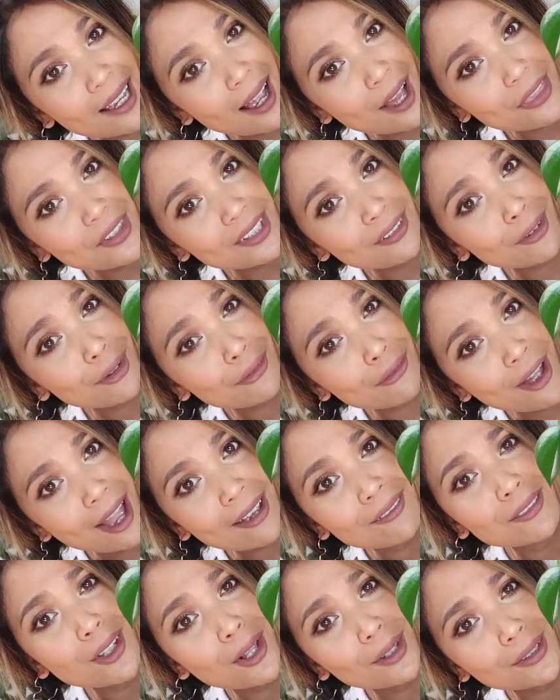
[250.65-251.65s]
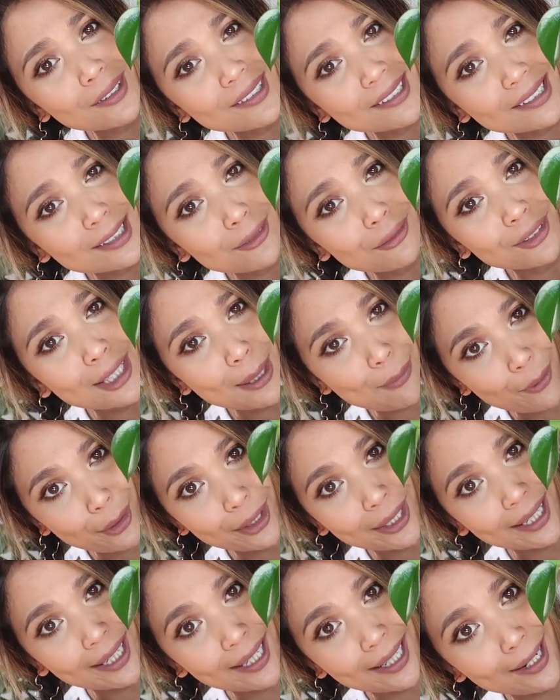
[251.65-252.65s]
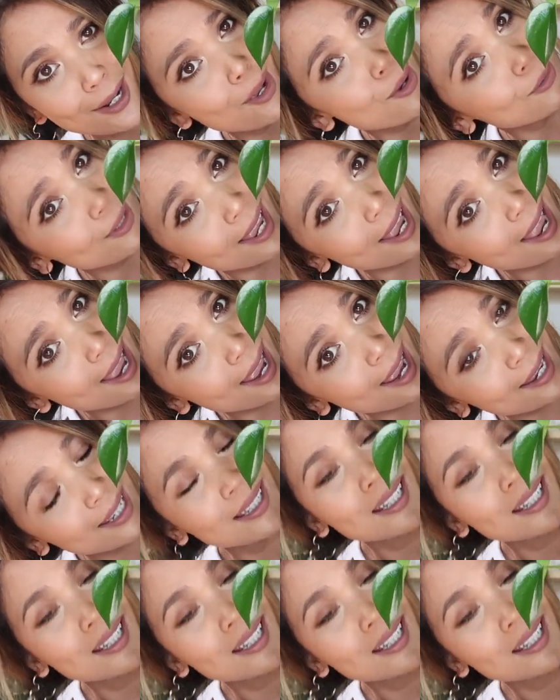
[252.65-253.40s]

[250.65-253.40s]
I got this for $5 at the flea market. Okay,